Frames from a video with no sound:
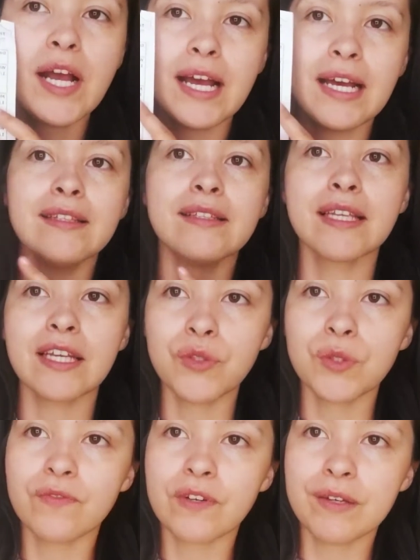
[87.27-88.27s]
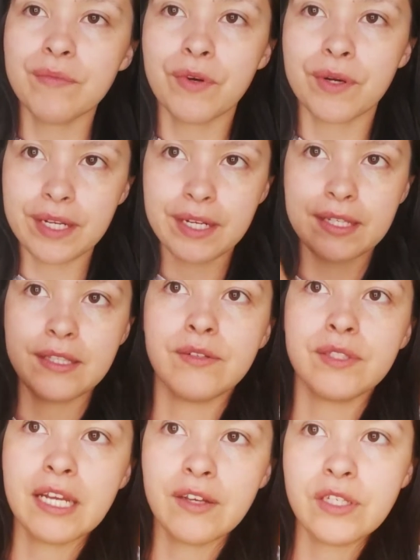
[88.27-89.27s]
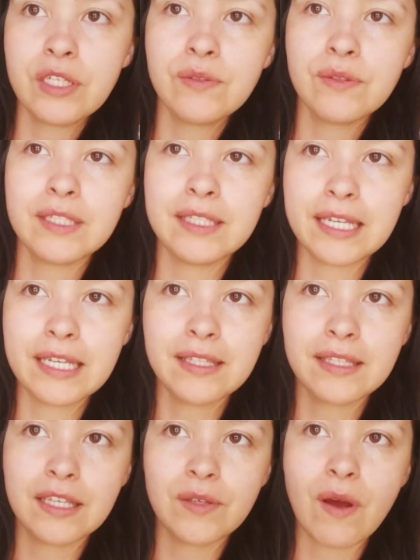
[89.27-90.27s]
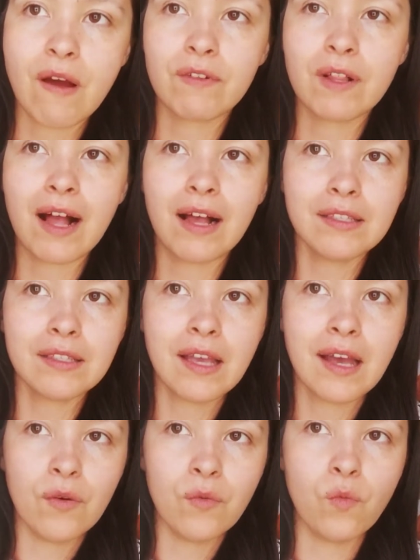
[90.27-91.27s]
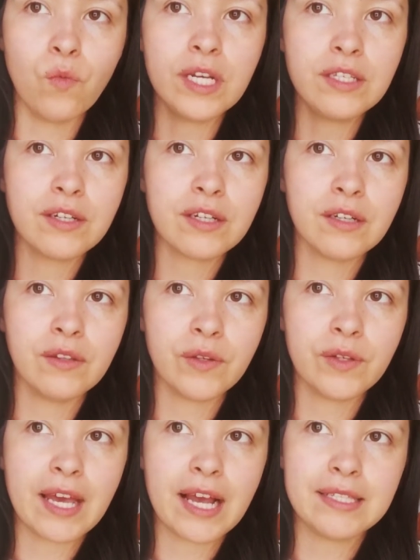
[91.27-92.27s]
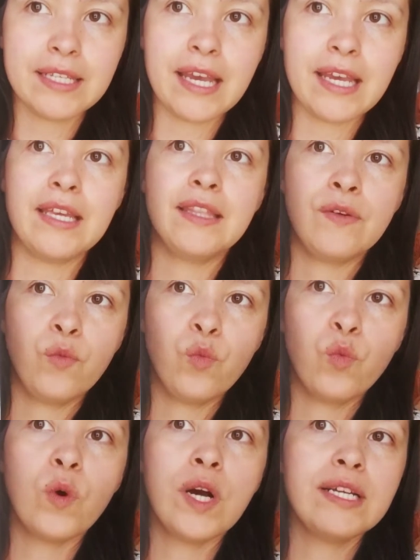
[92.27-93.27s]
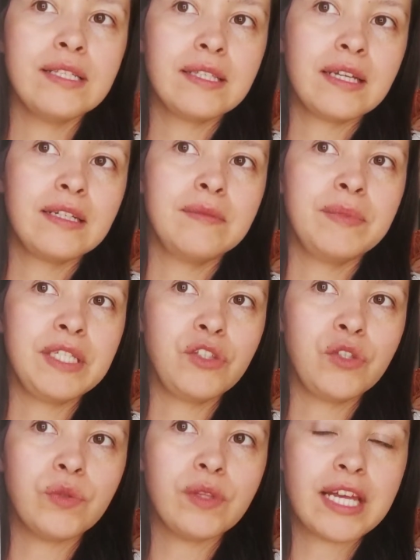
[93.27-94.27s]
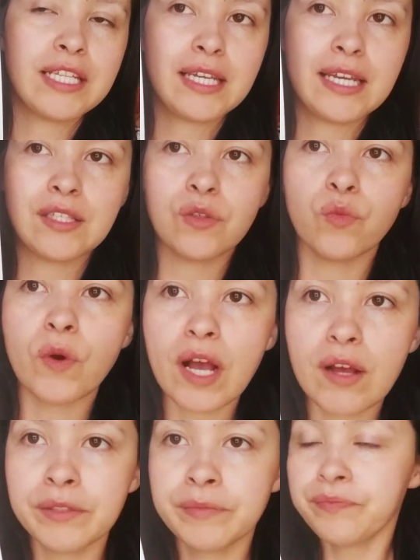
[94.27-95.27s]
And the schedule is very important because it'll tell you the dates that you have class, what you're going to learn that day, and then what is going to be due that day as well.